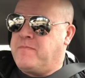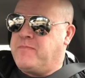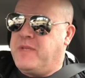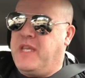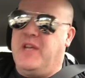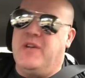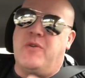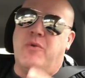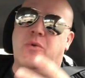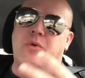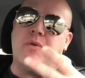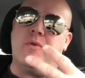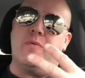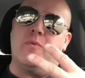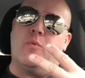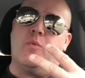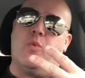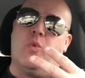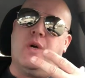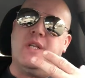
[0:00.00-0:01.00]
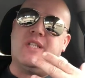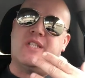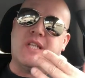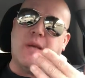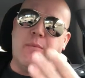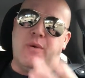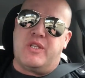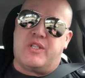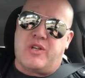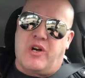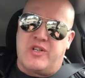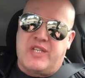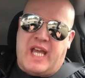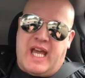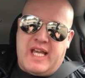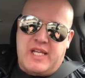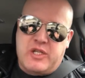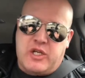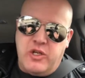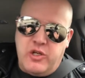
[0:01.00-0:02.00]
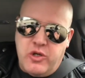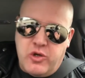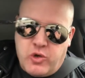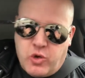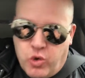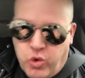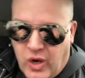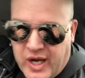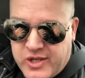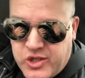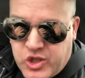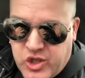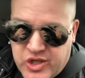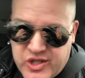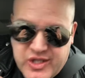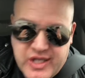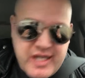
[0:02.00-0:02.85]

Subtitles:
when someone starts asking you questions,